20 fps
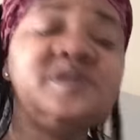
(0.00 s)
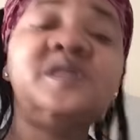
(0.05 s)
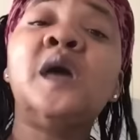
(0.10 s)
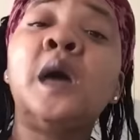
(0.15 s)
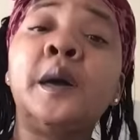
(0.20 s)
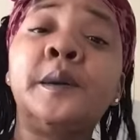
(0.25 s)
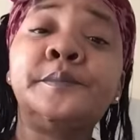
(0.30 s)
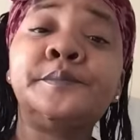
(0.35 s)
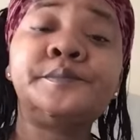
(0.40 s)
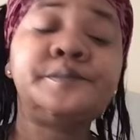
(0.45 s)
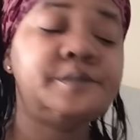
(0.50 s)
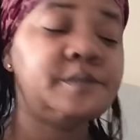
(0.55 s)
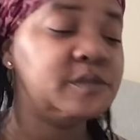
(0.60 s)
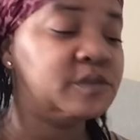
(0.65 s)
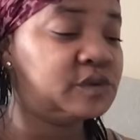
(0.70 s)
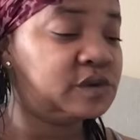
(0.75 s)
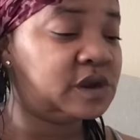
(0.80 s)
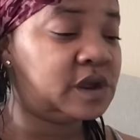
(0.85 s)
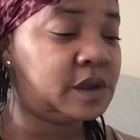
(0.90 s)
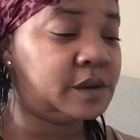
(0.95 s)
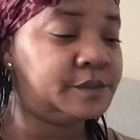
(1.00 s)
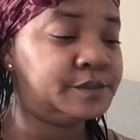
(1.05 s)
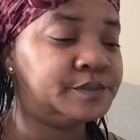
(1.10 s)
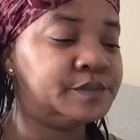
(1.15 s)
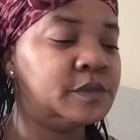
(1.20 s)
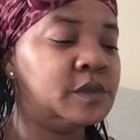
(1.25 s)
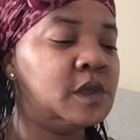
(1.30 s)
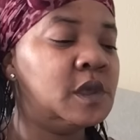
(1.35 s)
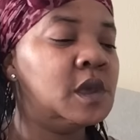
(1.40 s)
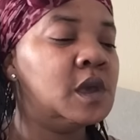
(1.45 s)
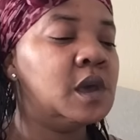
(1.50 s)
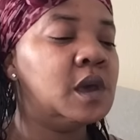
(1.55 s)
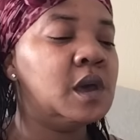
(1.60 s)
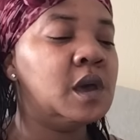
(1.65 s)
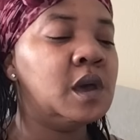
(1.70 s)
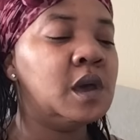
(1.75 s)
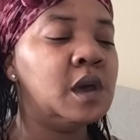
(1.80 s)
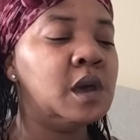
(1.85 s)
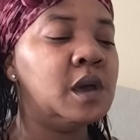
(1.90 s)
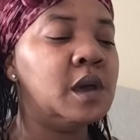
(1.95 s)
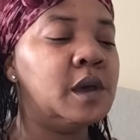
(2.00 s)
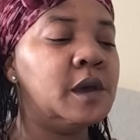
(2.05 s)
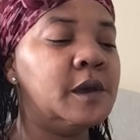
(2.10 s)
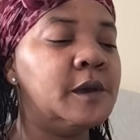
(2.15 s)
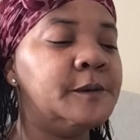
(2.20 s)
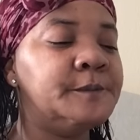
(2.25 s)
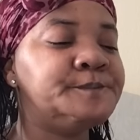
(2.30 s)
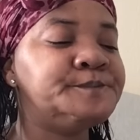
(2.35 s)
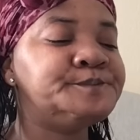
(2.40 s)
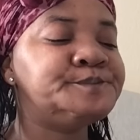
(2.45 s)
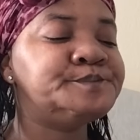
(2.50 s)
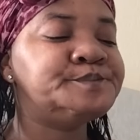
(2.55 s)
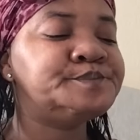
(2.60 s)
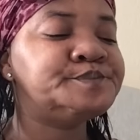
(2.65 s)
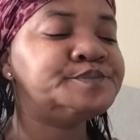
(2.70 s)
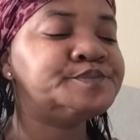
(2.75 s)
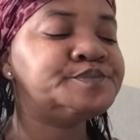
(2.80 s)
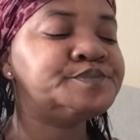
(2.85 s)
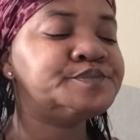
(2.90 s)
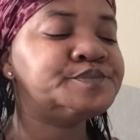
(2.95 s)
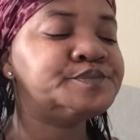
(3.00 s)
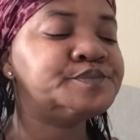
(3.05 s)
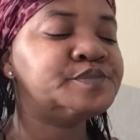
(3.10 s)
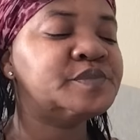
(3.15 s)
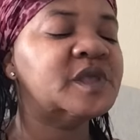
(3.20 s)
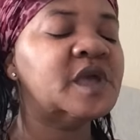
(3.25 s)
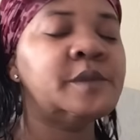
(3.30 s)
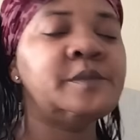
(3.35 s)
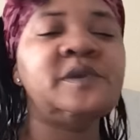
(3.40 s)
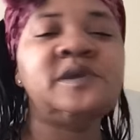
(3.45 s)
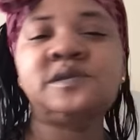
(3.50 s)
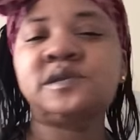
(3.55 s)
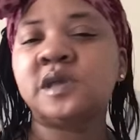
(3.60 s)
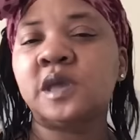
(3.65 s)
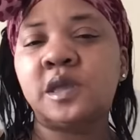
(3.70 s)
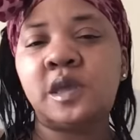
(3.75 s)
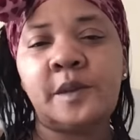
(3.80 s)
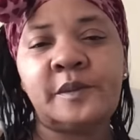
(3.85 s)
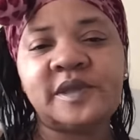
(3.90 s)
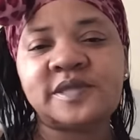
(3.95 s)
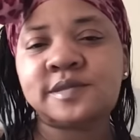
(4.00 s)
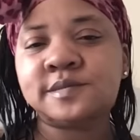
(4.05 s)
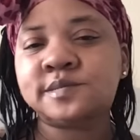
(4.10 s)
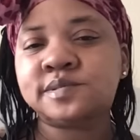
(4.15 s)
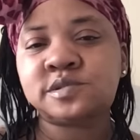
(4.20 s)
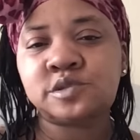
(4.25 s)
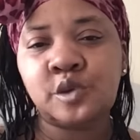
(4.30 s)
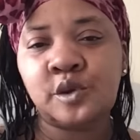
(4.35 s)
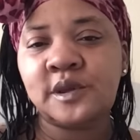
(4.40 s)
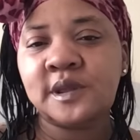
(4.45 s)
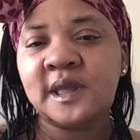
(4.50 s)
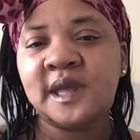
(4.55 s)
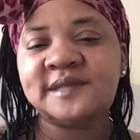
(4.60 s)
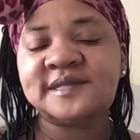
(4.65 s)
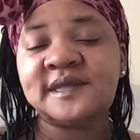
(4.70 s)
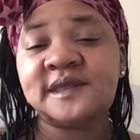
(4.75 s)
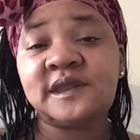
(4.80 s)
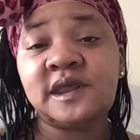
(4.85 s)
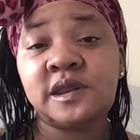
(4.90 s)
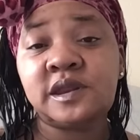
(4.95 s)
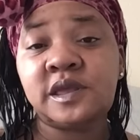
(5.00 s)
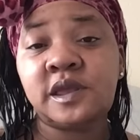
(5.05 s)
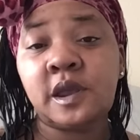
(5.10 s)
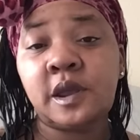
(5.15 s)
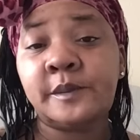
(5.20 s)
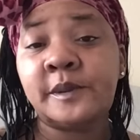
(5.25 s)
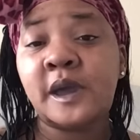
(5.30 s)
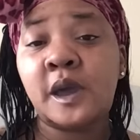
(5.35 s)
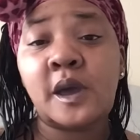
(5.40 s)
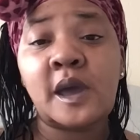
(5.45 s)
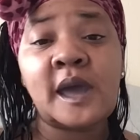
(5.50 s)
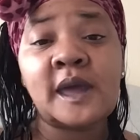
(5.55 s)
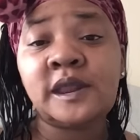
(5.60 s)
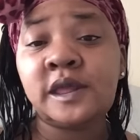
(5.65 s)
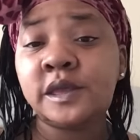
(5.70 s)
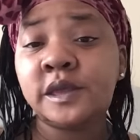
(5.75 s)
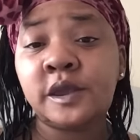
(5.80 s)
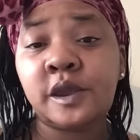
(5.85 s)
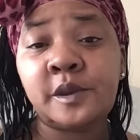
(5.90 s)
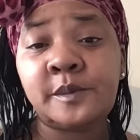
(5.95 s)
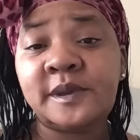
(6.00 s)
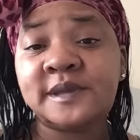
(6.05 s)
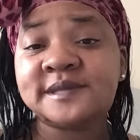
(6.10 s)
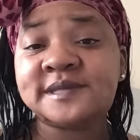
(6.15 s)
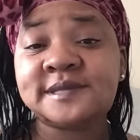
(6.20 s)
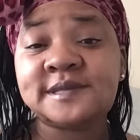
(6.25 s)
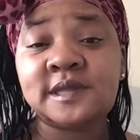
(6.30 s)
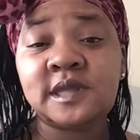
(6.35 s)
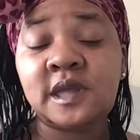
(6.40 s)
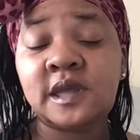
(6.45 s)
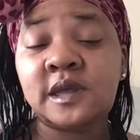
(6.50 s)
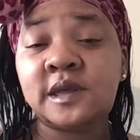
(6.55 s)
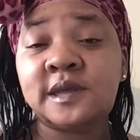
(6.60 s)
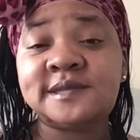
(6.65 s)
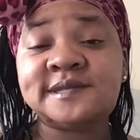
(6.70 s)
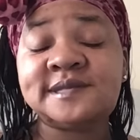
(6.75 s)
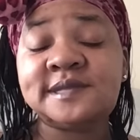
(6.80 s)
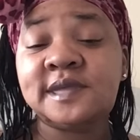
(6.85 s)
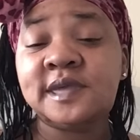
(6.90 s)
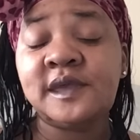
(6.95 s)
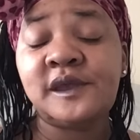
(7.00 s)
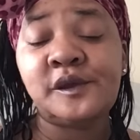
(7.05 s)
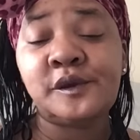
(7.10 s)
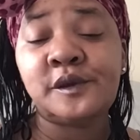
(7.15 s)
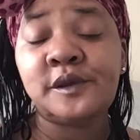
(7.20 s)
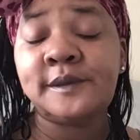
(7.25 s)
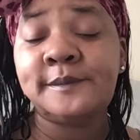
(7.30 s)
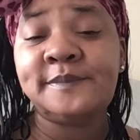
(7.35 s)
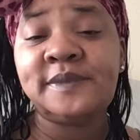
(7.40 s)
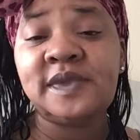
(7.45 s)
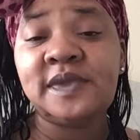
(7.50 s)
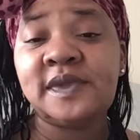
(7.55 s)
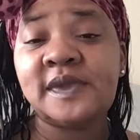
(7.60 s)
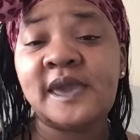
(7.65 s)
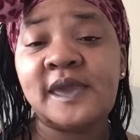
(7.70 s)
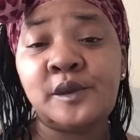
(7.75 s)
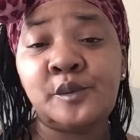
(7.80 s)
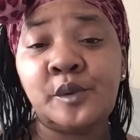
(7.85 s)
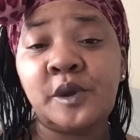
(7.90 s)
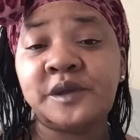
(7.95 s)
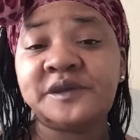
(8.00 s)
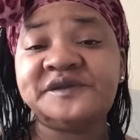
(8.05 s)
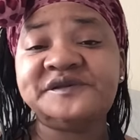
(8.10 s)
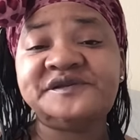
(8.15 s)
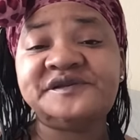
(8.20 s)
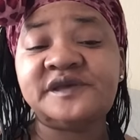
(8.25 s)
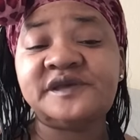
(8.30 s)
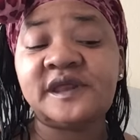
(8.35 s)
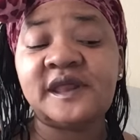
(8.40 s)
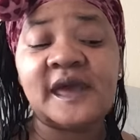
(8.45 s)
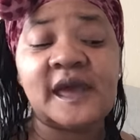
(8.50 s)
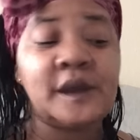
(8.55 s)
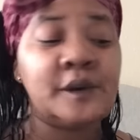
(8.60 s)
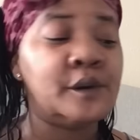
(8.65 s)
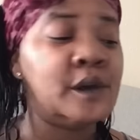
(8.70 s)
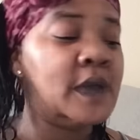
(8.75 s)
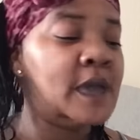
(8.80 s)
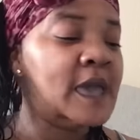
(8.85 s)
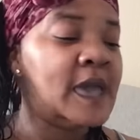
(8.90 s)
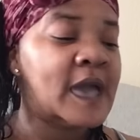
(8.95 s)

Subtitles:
Dumb. Let me tell you about some storylines I didn't care about. I didn't care about Sierra and BK working shit out.